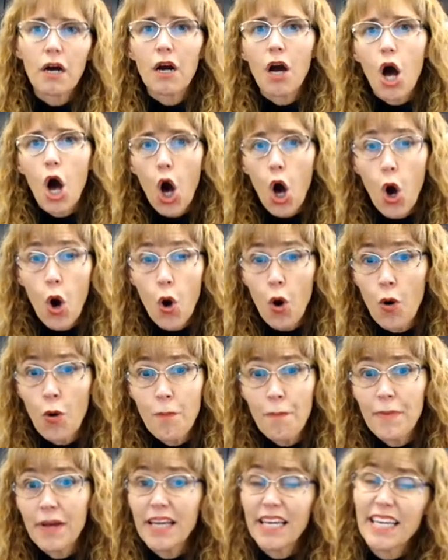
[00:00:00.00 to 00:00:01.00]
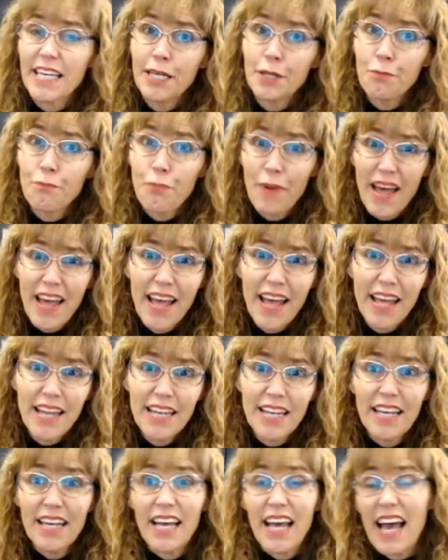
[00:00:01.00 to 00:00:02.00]
home, in bed,
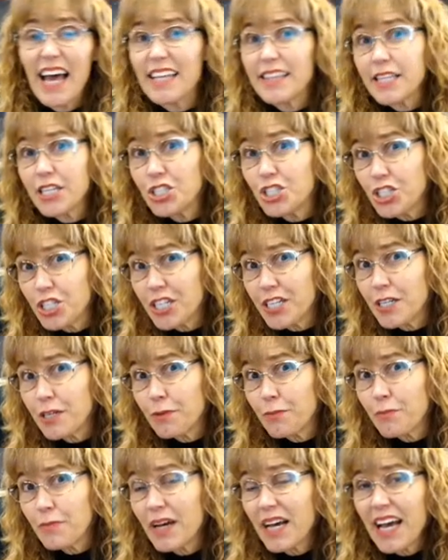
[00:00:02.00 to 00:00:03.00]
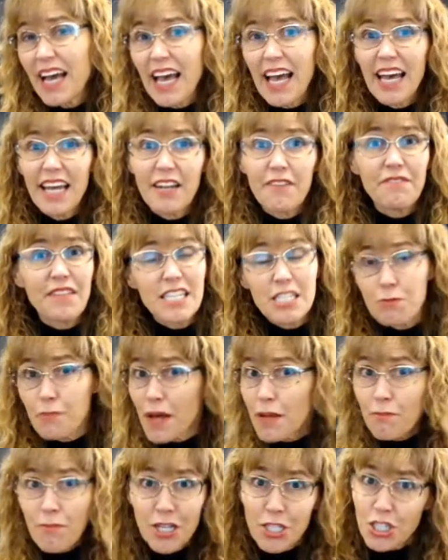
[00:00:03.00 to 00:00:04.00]
at the gym, and if they
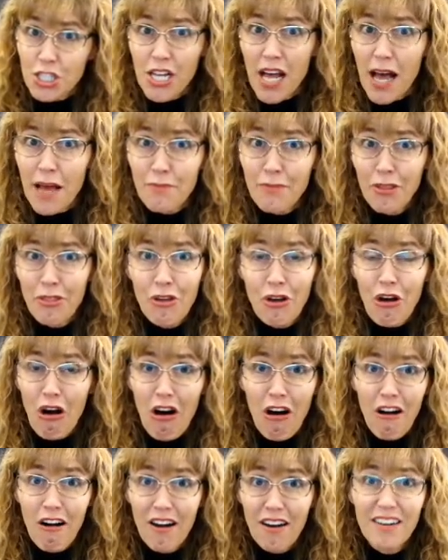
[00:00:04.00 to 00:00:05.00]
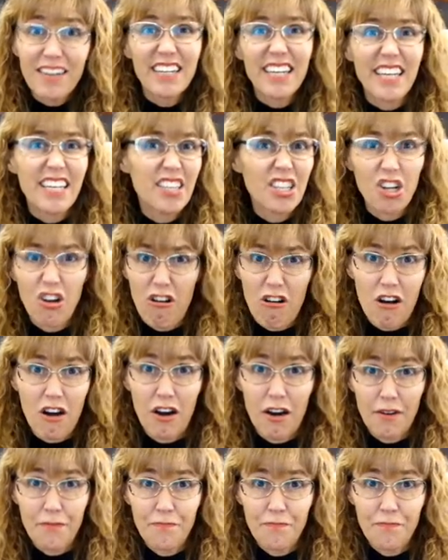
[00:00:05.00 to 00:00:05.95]
spend much time in the car, in the car.